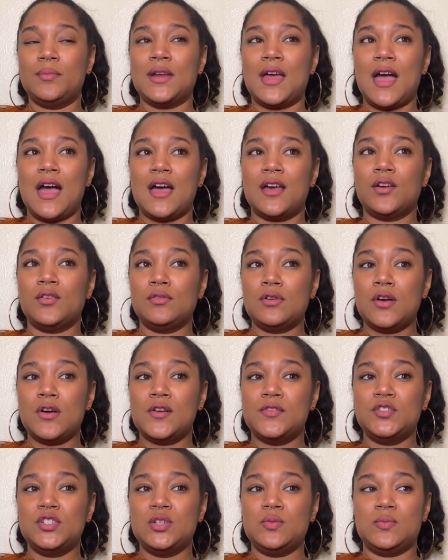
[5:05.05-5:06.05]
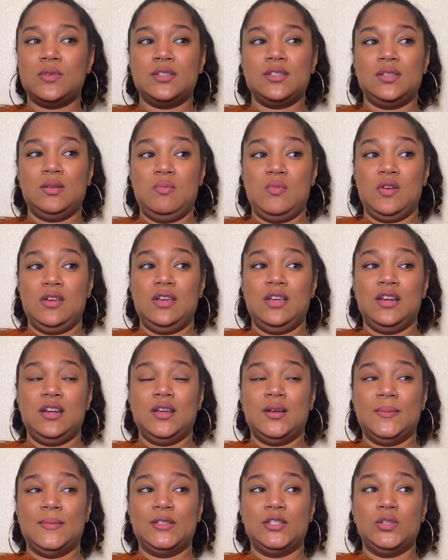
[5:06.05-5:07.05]
Now, I don't know if she wants to bring it
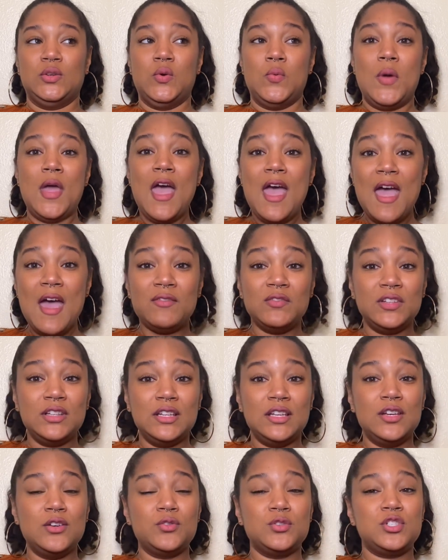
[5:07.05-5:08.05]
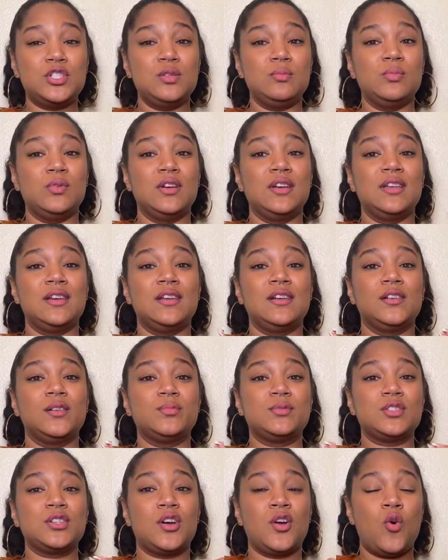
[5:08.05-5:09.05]
up to Heavenly or she bringing it
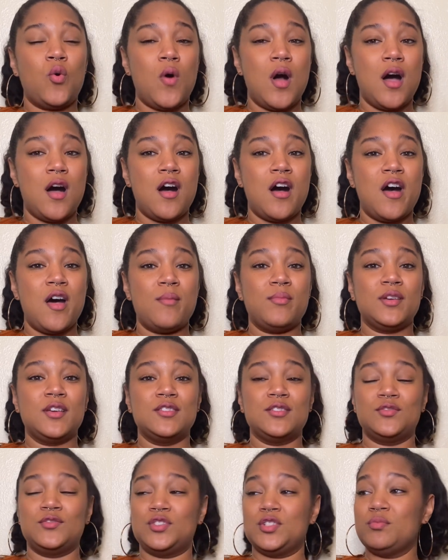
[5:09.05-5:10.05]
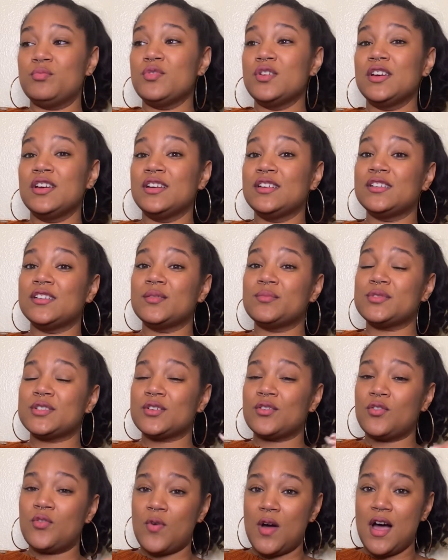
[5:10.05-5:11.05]
up to Quad, because if she bringing it up to
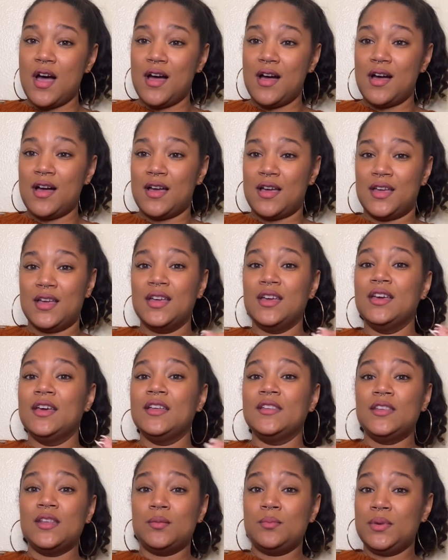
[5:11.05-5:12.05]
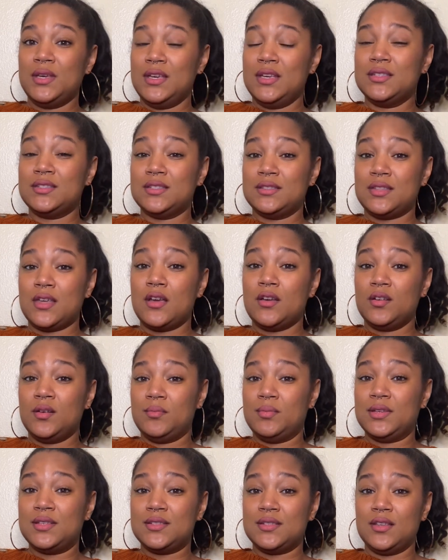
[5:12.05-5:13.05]
Quad, that means that they're going to
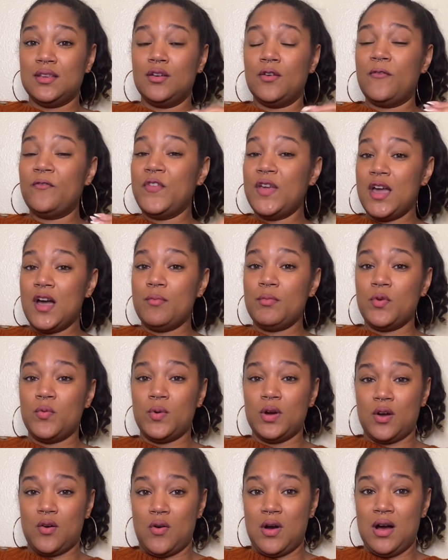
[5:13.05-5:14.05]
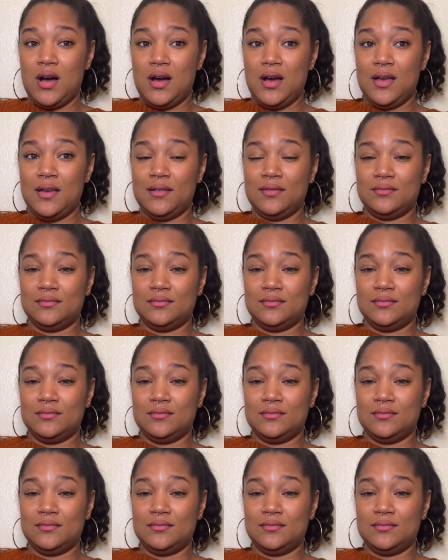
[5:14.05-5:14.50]
be still filming with Quad.